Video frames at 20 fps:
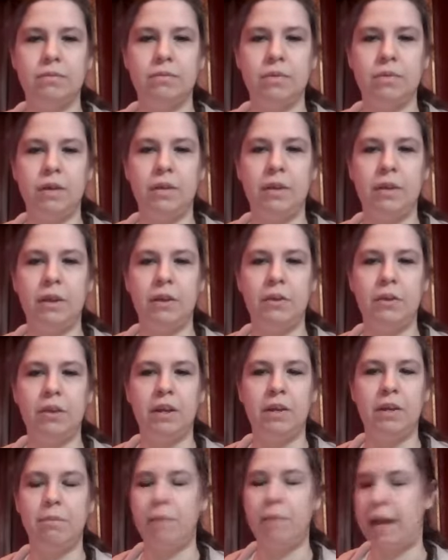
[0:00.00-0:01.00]
And there you
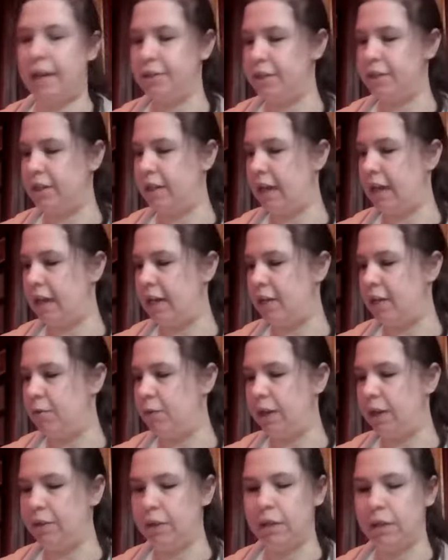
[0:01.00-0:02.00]
can imagine any
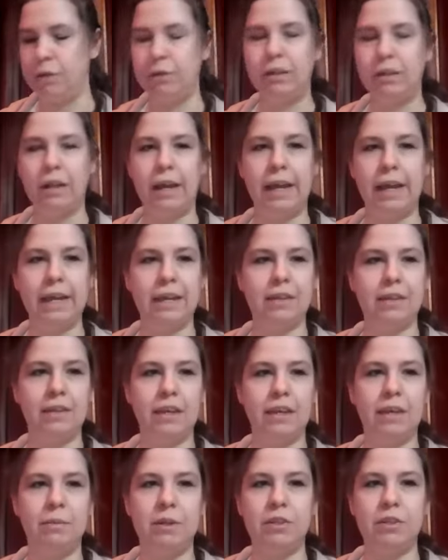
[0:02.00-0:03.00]
way that you'd like
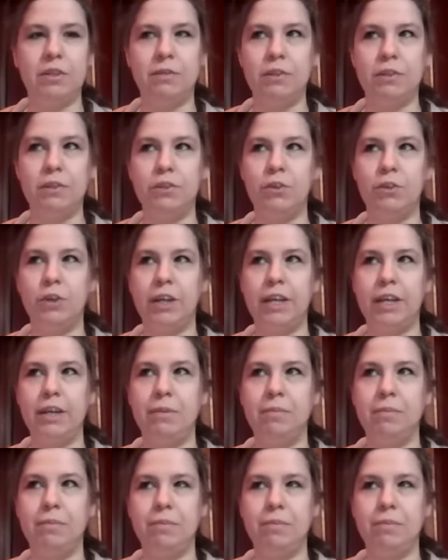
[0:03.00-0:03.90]
the image of a tree.